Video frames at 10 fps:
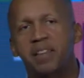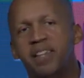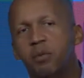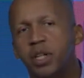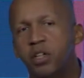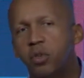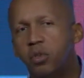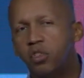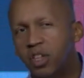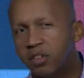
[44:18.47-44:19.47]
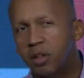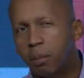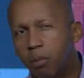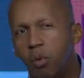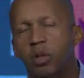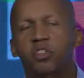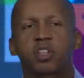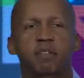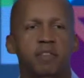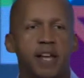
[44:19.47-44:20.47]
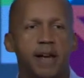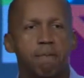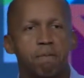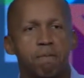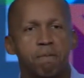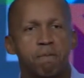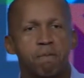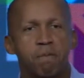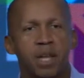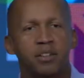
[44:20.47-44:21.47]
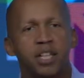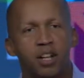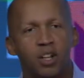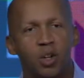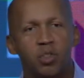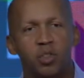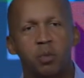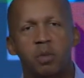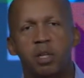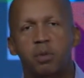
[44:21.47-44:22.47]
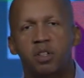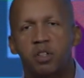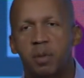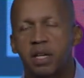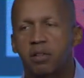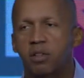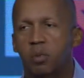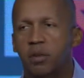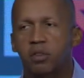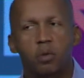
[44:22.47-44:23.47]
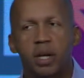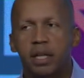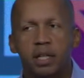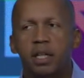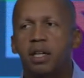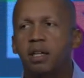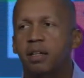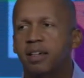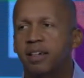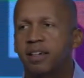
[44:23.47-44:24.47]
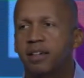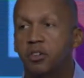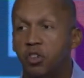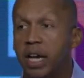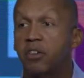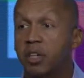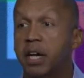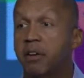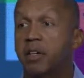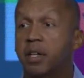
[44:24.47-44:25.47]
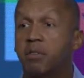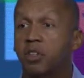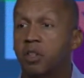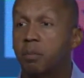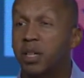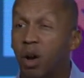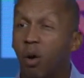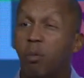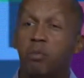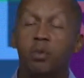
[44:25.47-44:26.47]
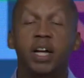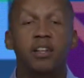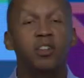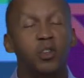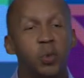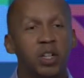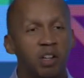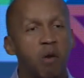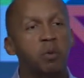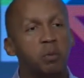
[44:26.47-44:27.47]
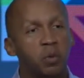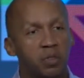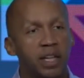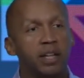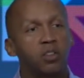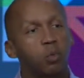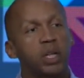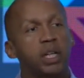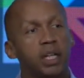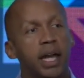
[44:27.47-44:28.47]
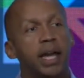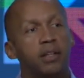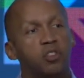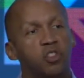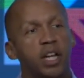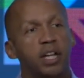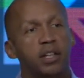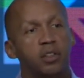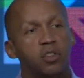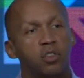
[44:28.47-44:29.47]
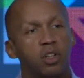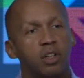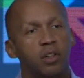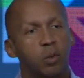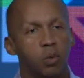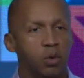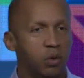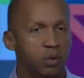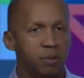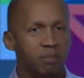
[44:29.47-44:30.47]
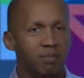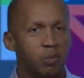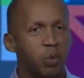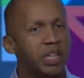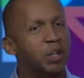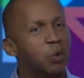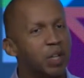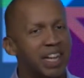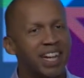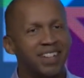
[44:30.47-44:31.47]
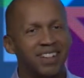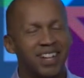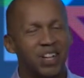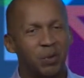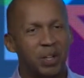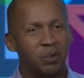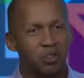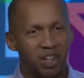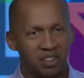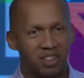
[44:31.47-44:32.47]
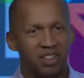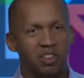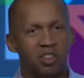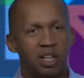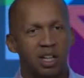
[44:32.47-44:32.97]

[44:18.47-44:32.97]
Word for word: that if we use just a portion of that to get closer to people in spaces where there's great need, to change narratives, to be hopeful, and to do uncomfortable things. We can change the world. We can create greater justice.